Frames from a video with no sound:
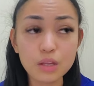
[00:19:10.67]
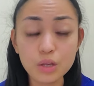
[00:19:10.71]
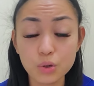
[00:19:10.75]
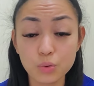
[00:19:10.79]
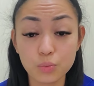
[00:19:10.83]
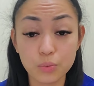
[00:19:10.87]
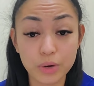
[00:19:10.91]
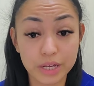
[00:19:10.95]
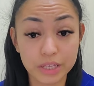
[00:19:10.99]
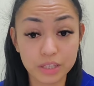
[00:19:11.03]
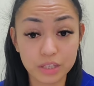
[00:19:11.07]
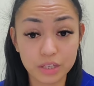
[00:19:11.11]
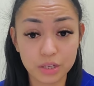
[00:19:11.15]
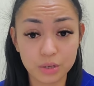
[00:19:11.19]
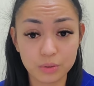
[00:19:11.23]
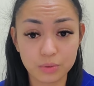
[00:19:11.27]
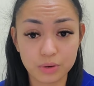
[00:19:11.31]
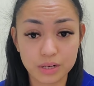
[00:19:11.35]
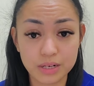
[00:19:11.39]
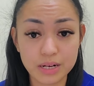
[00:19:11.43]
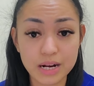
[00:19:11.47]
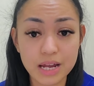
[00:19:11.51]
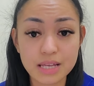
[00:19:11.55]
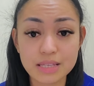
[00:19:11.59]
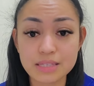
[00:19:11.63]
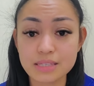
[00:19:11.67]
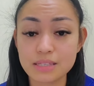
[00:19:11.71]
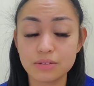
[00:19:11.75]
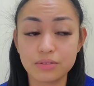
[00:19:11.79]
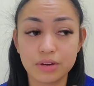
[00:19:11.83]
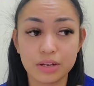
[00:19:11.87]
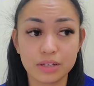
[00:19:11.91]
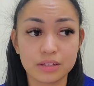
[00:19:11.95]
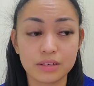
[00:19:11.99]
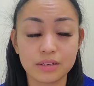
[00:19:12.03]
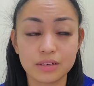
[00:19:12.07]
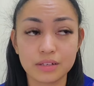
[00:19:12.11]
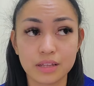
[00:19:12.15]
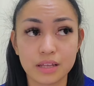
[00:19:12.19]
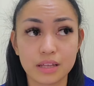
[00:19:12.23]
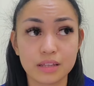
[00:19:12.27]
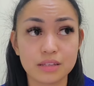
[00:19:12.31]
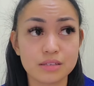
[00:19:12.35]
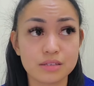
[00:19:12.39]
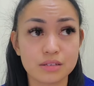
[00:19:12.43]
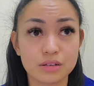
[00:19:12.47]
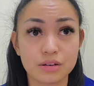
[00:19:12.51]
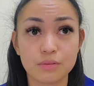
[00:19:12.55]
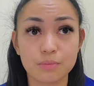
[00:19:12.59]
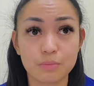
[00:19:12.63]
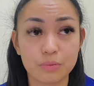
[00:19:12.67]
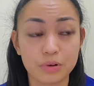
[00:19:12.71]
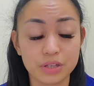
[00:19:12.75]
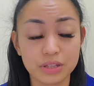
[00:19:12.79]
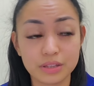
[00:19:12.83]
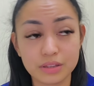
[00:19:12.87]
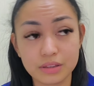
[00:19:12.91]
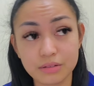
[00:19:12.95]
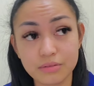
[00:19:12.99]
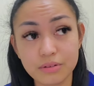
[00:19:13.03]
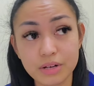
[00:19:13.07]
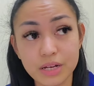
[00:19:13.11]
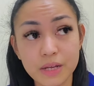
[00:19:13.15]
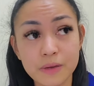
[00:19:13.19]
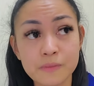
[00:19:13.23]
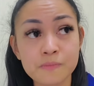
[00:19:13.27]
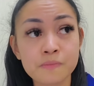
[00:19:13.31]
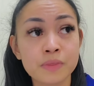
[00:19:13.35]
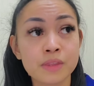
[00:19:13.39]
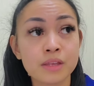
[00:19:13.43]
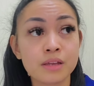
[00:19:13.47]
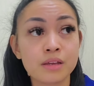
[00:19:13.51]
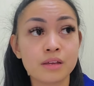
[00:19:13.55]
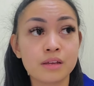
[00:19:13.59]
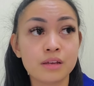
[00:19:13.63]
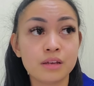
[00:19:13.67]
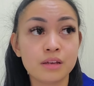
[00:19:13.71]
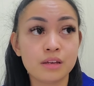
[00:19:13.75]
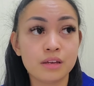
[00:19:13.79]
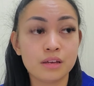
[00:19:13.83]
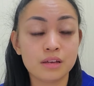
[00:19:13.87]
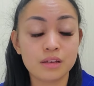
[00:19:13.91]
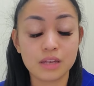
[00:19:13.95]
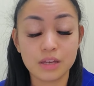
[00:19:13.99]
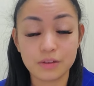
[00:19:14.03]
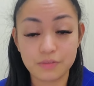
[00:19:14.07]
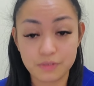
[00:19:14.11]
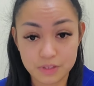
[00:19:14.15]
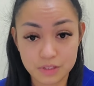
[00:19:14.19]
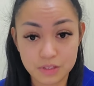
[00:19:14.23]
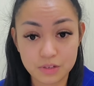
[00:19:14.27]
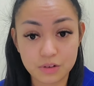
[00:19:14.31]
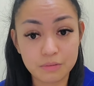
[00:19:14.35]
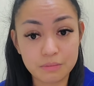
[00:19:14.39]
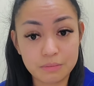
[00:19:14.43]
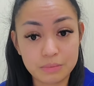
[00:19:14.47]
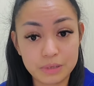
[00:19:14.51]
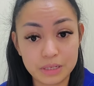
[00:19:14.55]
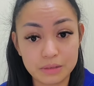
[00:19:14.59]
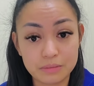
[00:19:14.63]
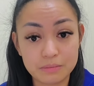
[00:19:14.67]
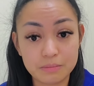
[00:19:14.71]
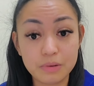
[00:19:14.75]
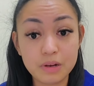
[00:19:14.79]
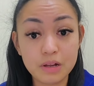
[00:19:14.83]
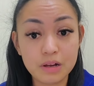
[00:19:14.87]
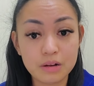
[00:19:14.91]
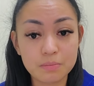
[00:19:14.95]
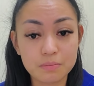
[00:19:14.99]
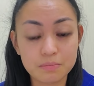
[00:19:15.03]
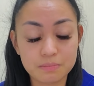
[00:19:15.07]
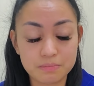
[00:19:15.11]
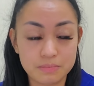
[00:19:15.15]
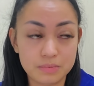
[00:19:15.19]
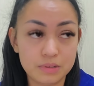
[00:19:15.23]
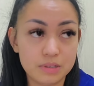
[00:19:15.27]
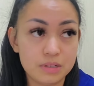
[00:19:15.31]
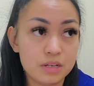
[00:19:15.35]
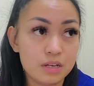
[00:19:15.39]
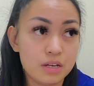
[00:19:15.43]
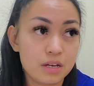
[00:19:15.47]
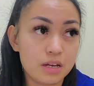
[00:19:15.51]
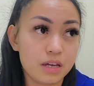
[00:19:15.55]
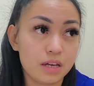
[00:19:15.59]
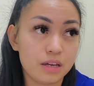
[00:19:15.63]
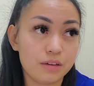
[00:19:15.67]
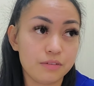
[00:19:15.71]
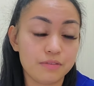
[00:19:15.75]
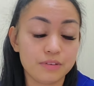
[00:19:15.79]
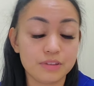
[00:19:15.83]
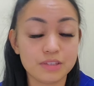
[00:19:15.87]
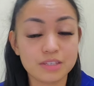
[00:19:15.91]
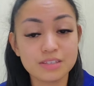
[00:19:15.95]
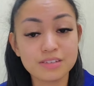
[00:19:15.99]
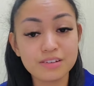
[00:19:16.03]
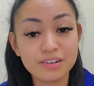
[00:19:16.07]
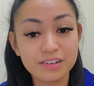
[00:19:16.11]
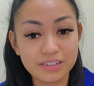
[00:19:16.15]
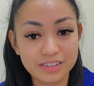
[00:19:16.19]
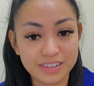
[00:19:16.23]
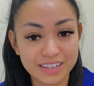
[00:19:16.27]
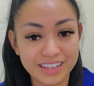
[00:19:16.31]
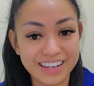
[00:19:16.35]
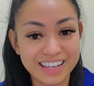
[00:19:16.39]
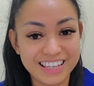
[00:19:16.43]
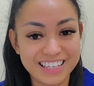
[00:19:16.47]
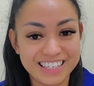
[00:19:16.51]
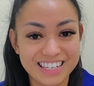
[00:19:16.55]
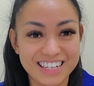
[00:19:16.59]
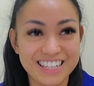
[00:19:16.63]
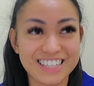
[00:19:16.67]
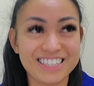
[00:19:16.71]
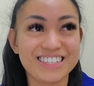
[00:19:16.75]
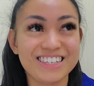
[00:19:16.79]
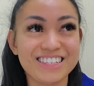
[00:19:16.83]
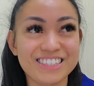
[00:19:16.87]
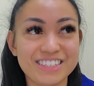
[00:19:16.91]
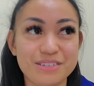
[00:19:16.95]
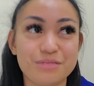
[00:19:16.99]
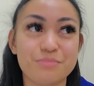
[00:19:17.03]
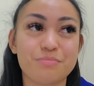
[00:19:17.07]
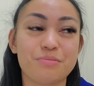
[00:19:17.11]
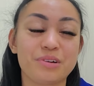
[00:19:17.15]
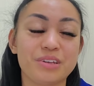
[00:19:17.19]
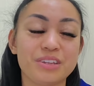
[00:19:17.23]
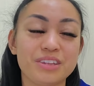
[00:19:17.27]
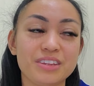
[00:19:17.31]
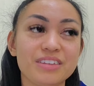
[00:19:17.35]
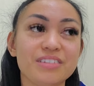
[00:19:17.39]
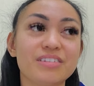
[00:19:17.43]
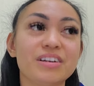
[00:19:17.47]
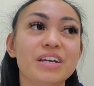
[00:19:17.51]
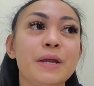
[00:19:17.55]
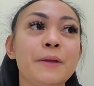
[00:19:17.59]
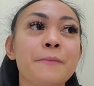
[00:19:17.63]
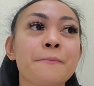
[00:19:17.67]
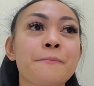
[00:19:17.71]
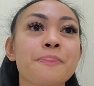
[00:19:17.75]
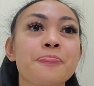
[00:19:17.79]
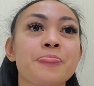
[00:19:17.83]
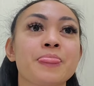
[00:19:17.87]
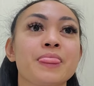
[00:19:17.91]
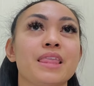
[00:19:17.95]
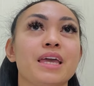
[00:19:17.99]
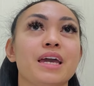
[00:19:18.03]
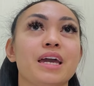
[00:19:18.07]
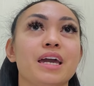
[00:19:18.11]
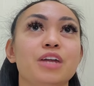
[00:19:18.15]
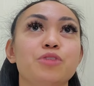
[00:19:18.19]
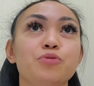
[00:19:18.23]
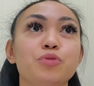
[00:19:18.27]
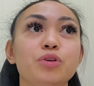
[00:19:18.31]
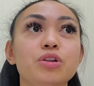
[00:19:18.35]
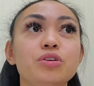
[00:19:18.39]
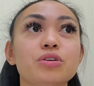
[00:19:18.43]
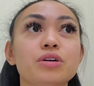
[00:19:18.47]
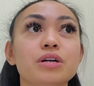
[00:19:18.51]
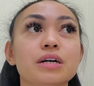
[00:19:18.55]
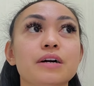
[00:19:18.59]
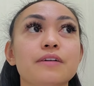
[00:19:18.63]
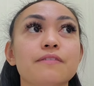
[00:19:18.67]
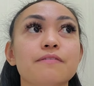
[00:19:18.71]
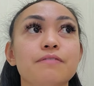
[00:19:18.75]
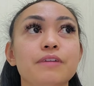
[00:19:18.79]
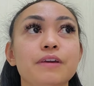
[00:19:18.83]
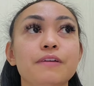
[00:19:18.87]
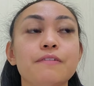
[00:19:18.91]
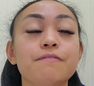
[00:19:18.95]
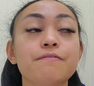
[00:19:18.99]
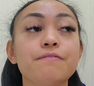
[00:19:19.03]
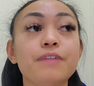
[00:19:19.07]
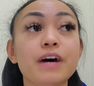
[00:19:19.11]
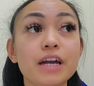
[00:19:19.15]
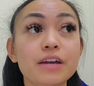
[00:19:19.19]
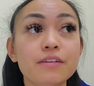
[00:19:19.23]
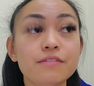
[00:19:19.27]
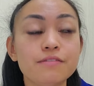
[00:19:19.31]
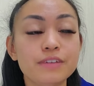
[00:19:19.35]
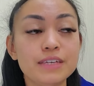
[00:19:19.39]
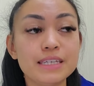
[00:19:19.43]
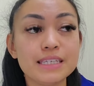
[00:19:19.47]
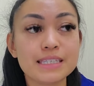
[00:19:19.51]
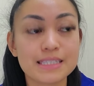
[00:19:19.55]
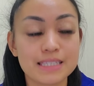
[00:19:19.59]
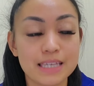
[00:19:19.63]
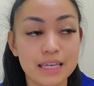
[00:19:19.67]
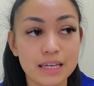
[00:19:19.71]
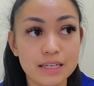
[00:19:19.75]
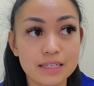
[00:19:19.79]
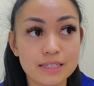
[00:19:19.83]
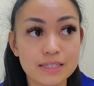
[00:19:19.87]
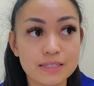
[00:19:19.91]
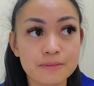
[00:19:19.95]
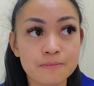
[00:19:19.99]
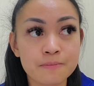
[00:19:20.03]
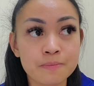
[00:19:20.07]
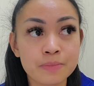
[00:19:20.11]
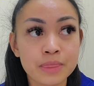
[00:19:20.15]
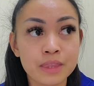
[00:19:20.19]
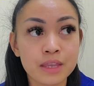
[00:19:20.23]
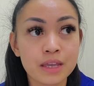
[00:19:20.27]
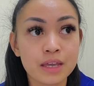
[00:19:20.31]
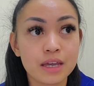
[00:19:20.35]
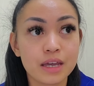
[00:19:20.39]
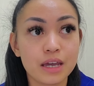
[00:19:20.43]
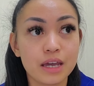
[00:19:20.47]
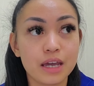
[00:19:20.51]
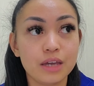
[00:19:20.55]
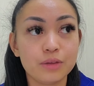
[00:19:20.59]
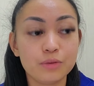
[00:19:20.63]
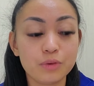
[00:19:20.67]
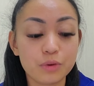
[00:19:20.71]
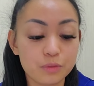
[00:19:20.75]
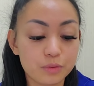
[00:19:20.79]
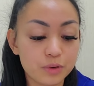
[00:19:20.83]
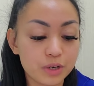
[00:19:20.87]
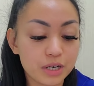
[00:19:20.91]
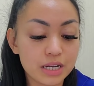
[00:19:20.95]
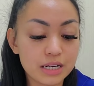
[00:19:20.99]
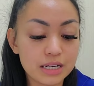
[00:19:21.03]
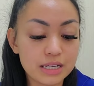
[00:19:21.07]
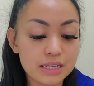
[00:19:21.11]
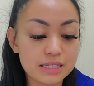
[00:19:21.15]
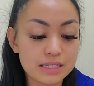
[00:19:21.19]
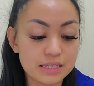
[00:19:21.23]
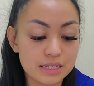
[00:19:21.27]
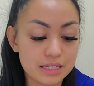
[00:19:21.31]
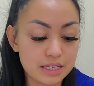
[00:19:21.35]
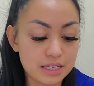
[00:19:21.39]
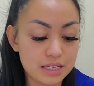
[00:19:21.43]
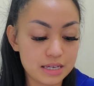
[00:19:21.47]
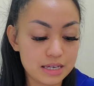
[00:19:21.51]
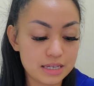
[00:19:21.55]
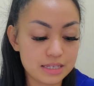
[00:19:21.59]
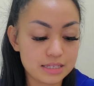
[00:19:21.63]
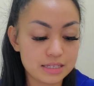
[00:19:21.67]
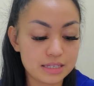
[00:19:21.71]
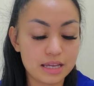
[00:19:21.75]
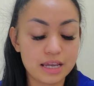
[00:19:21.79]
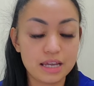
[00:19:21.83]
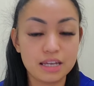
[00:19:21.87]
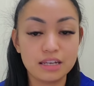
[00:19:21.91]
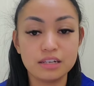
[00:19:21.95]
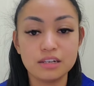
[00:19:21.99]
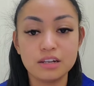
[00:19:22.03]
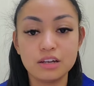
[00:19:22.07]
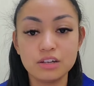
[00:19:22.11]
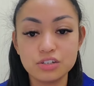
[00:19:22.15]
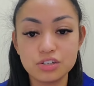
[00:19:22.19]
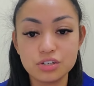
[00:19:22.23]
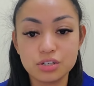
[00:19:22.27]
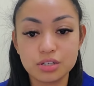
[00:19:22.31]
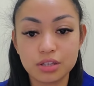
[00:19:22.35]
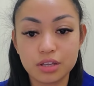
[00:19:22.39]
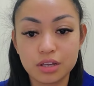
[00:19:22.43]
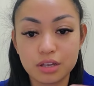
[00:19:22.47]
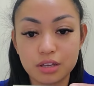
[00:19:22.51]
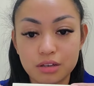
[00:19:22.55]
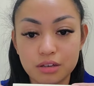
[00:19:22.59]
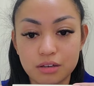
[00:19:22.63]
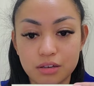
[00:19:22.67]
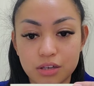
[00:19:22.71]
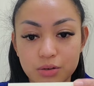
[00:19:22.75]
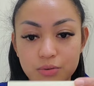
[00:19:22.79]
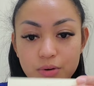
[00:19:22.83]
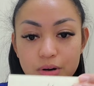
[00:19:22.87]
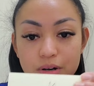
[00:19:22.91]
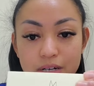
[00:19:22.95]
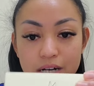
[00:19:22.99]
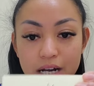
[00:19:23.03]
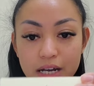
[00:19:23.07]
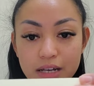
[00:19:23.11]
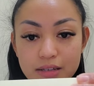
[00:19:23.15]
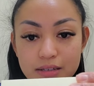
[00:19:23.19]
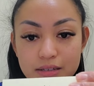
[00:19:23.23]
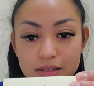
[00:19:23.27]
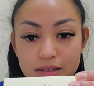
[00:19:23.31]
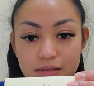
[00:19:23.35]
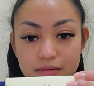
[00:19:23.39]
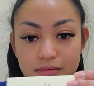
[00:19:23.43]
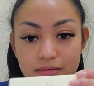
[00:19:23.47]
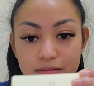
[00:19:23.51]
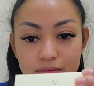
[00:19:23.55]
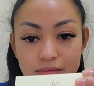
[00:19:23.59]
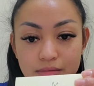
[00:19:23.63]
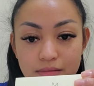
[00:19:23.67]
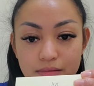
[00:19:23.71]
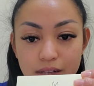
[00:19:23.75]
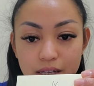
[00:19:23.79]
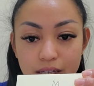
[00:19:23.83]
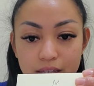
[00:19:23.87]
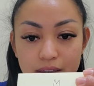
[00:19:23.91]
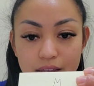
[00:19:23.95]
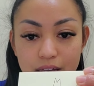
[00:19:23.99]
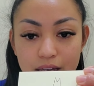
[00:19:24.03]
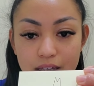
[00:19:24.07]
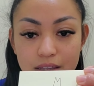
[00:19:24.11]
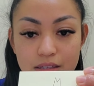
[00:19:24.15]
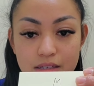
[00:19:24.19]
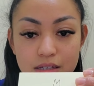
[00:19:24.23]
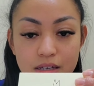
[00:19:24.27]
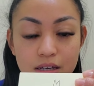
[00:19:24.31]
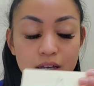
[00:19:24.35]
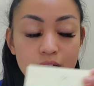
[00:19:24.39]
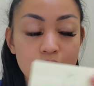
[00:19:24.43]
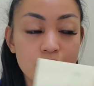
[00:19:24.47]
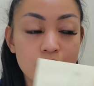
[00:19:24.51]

wide QRS greater than 0.3 if it's a complete block. If it's not, then it's less than 0.3. And we look at V5, V6, and what we're gonna see is a notched QRS like that.